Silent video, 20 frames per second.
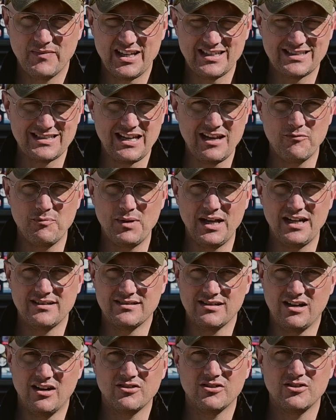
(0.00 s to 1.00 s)
A safe bet
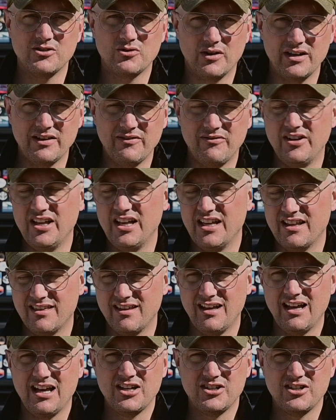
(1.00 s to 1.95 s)
is 125th,